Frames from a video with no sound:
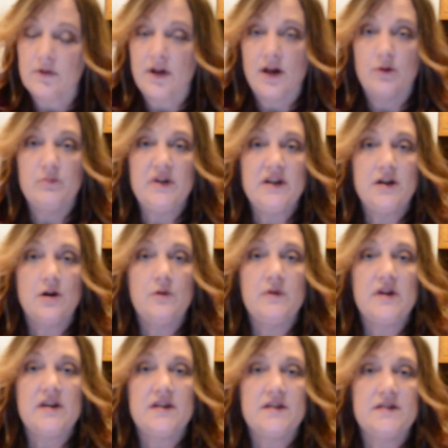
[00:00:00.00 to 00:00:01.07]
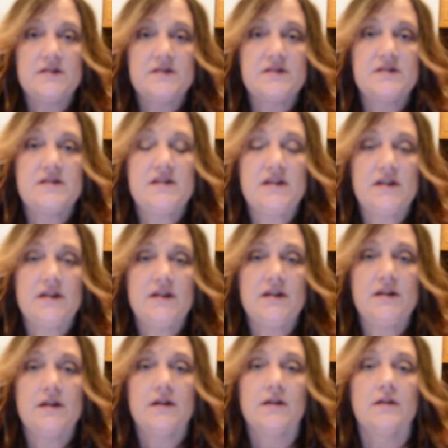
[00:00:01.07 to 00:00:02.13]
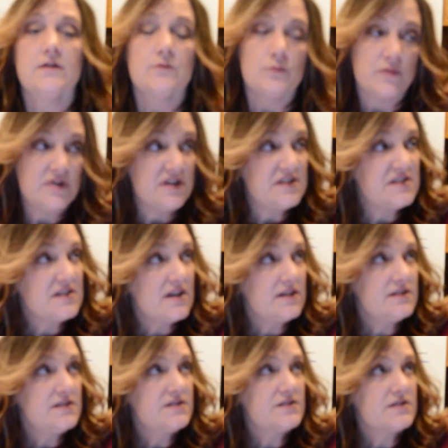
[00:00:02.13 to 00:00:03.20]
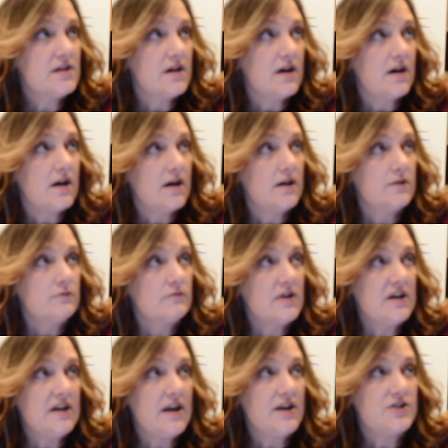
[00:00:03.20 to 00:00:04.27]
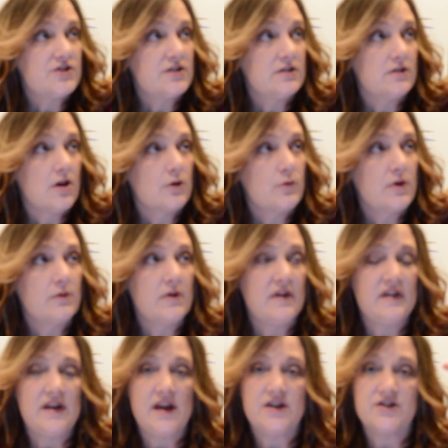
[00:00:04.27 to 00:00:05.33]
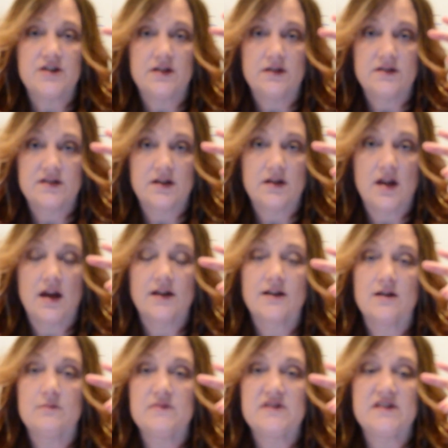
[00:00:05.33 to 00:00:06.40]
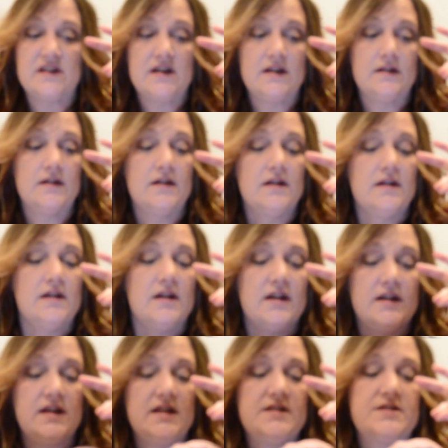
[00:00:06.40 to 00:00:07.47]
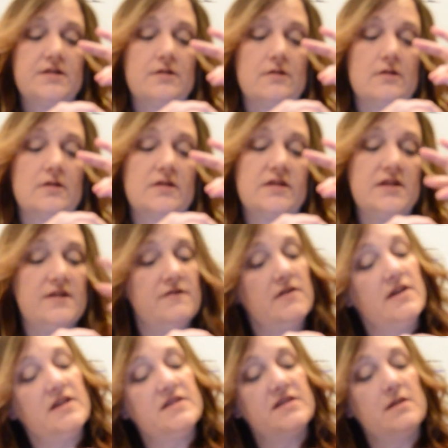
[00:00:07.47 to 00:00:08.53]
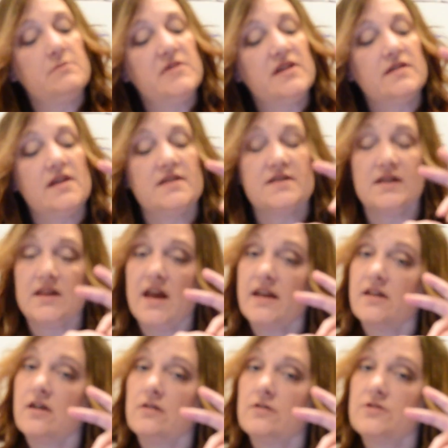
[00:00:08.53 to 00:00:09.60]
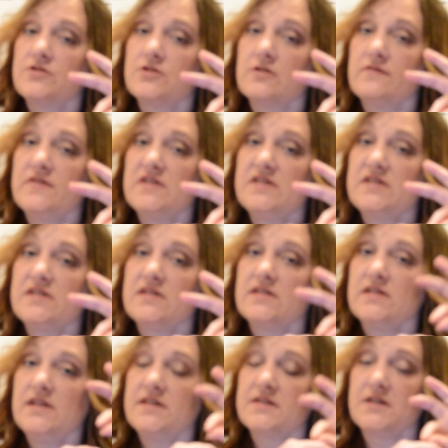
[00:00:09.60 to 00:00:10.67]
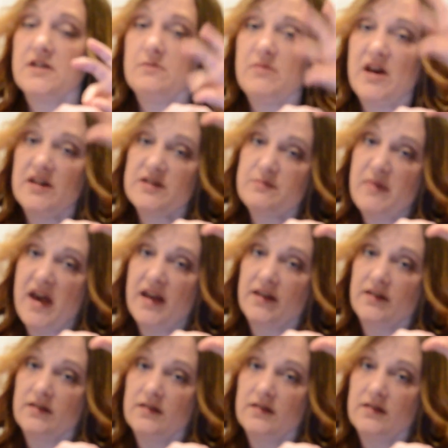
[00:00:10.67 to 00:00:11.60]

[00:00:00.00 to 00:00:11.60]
Albedo is when the sun's radiation, long-wave radiation, sunlight comes in and it hits the earth. If it hits something that's a light-colored surface, it's going to bounce back.